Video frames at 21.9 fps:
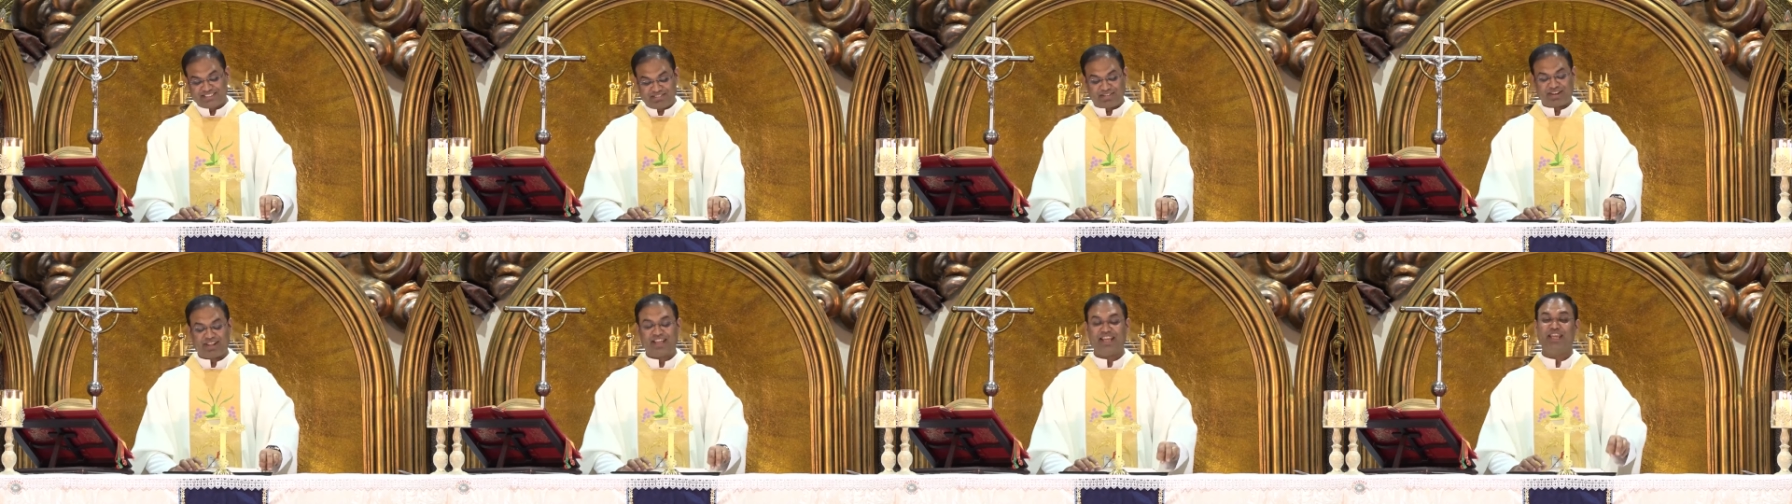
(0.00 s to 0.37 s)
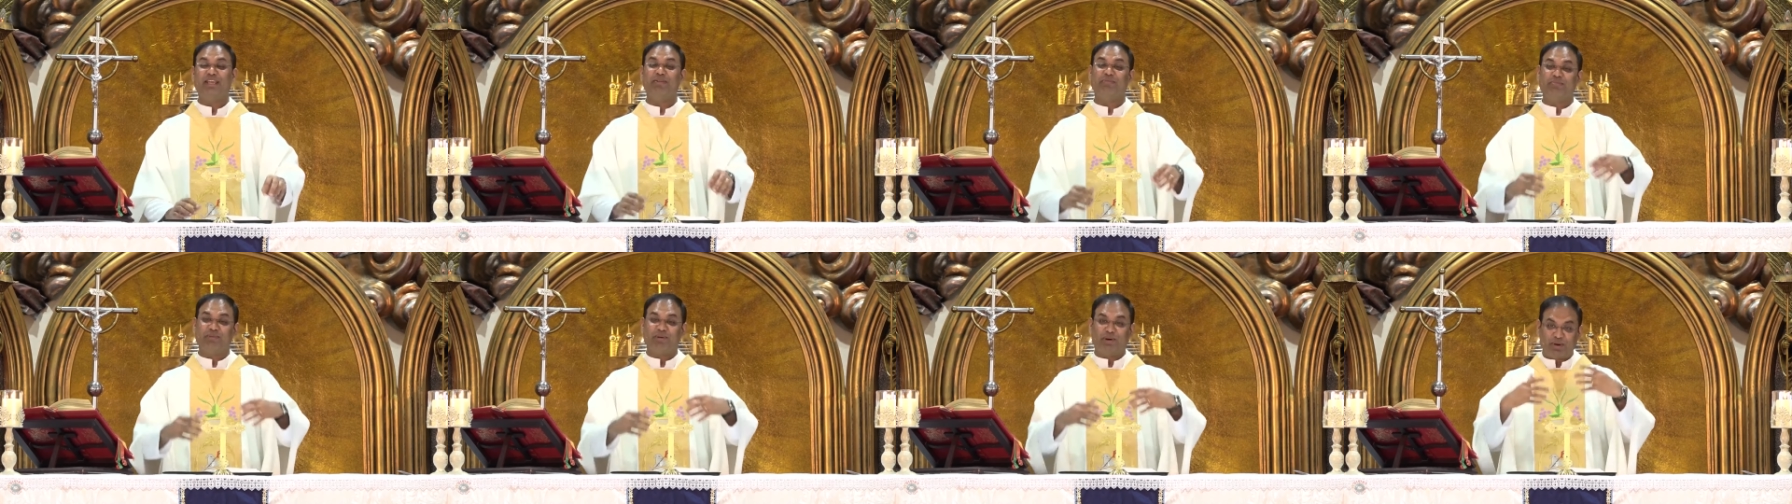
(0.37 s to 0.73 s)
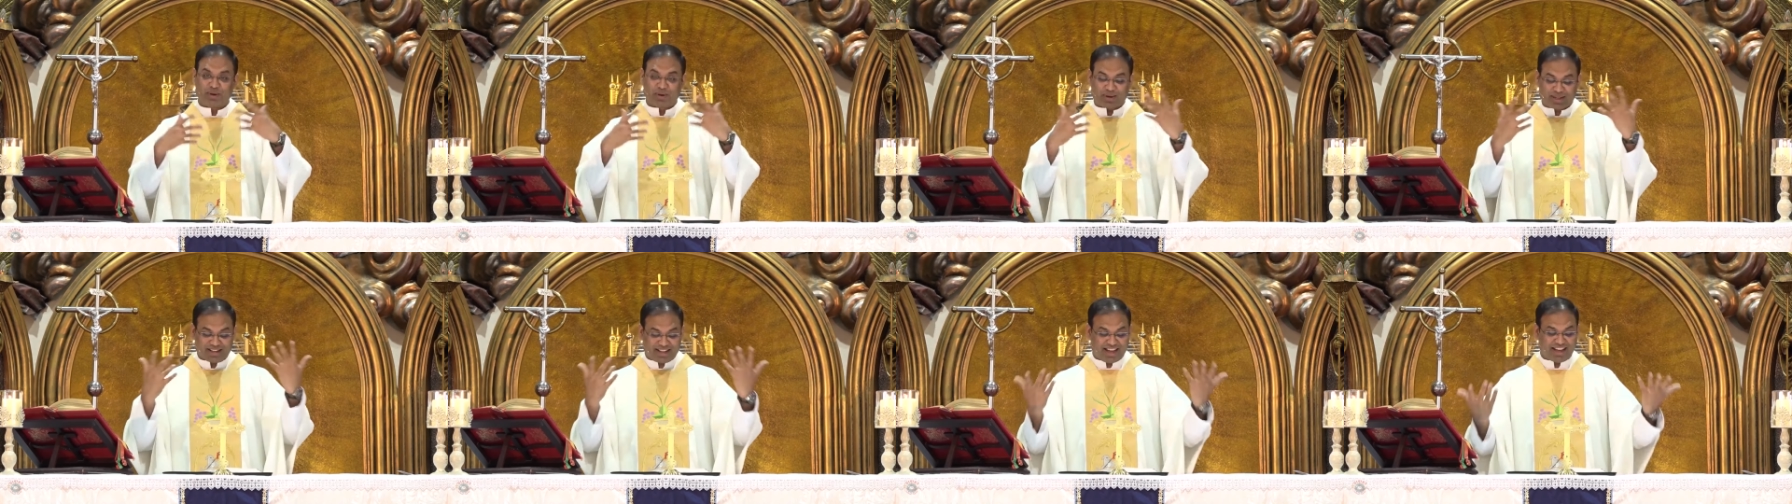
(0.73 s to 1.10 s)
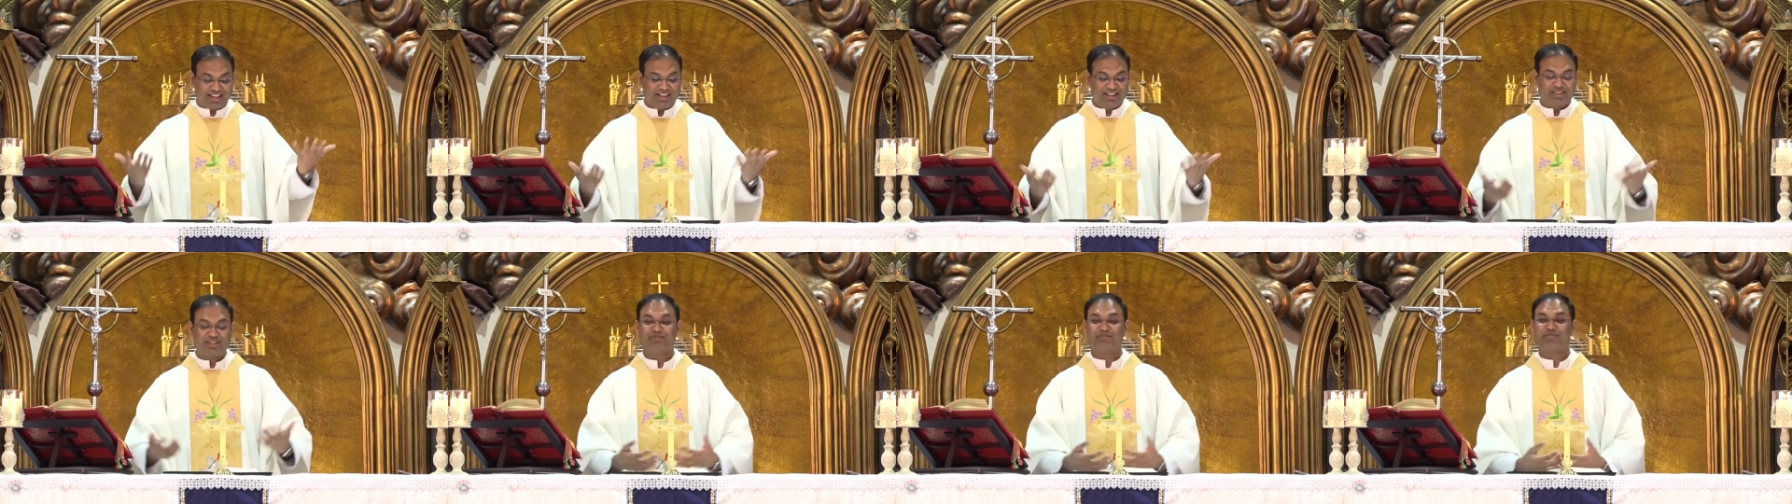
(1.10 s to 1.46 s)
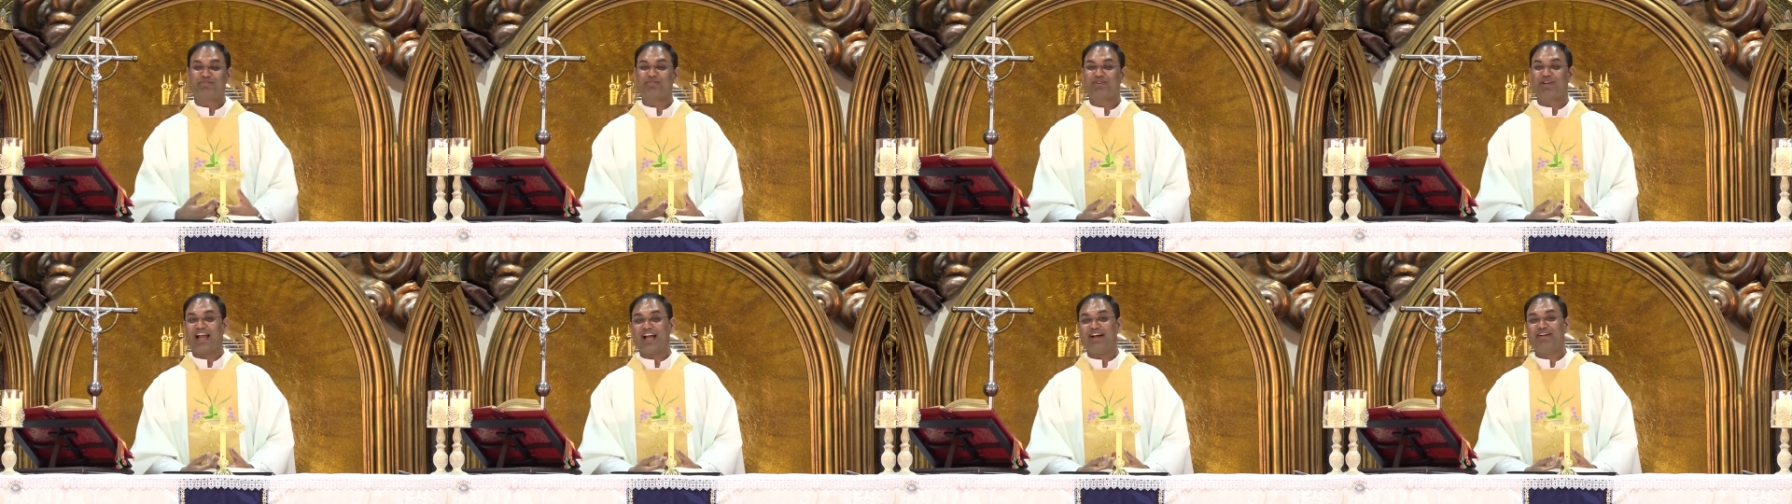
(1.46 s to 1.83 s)
dream or kind
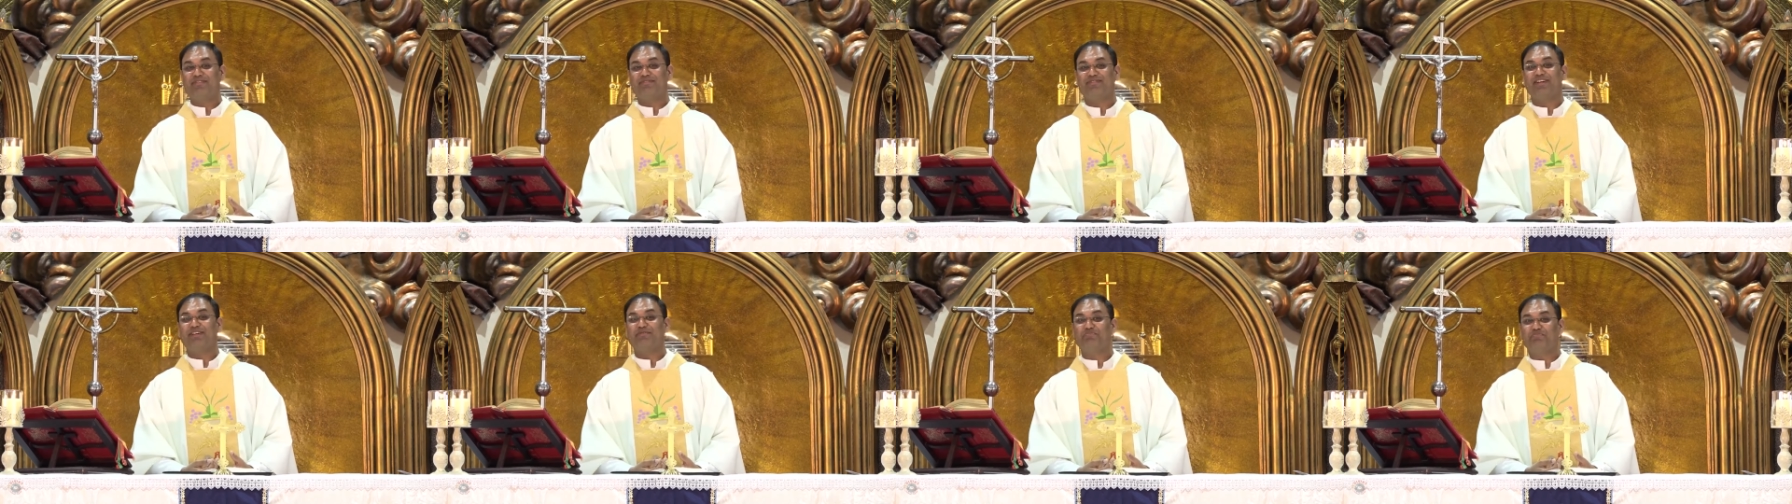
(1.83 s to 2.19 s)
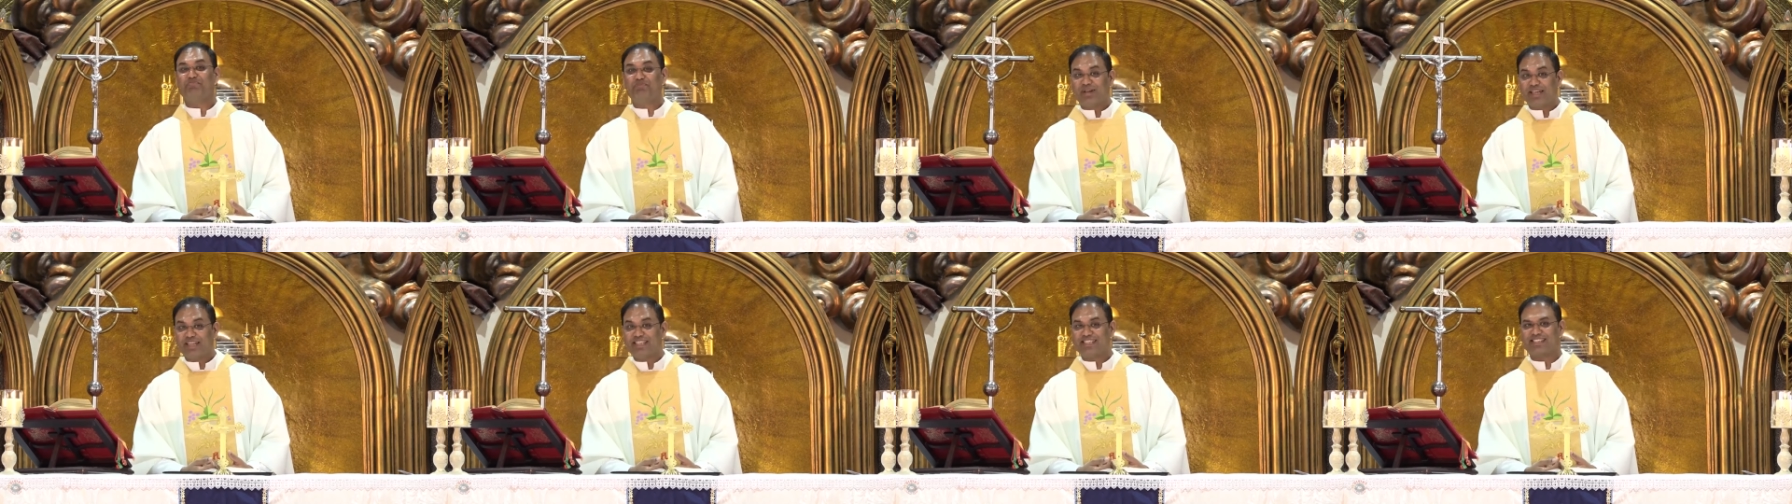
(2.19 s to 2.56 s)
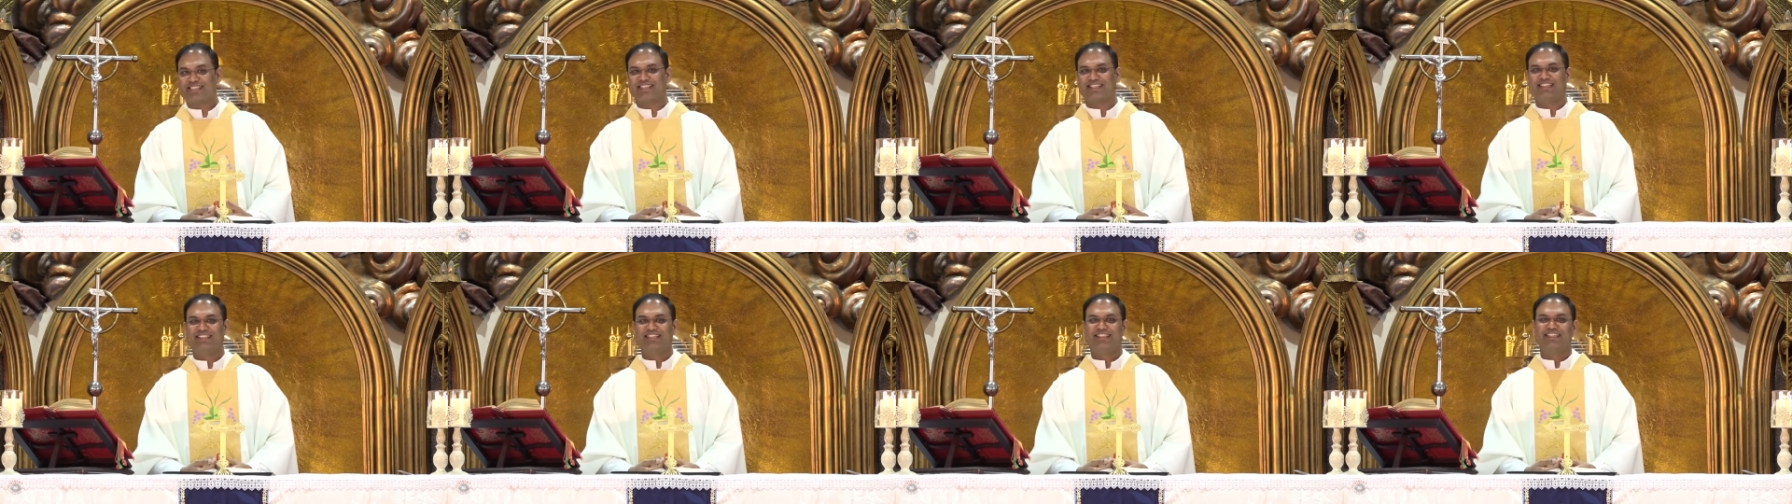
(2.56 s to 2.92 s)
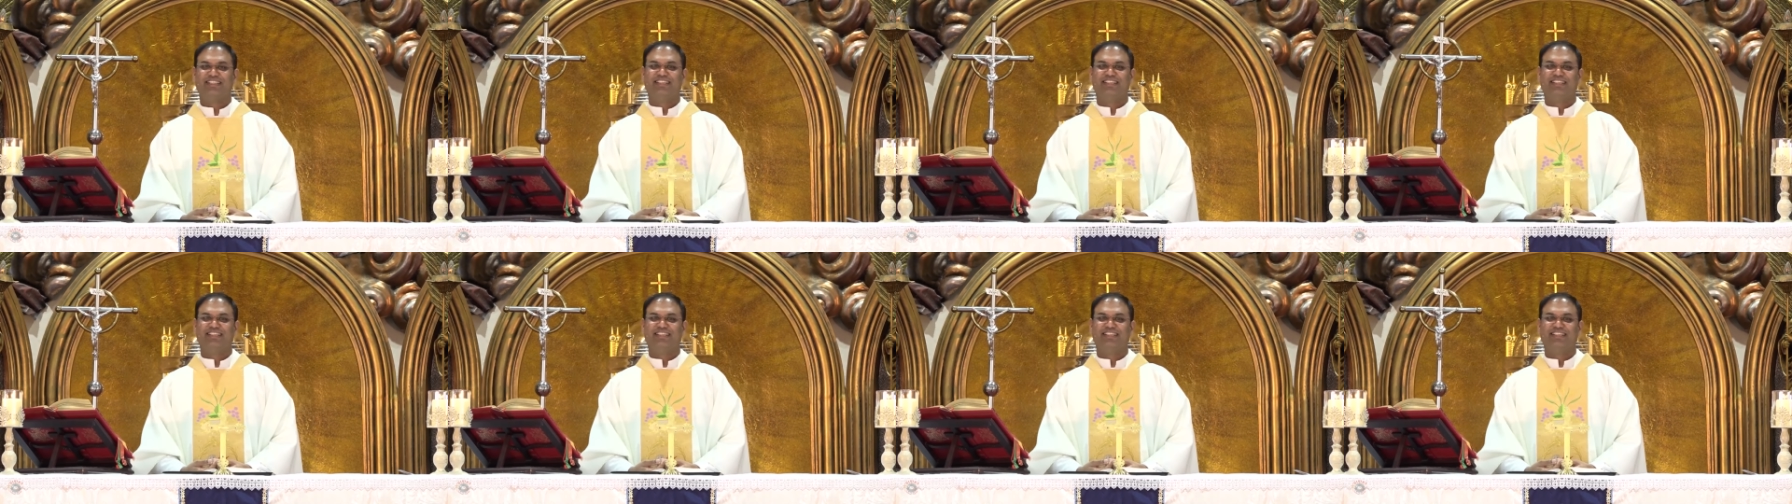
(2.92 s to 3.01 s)
of to have a priest.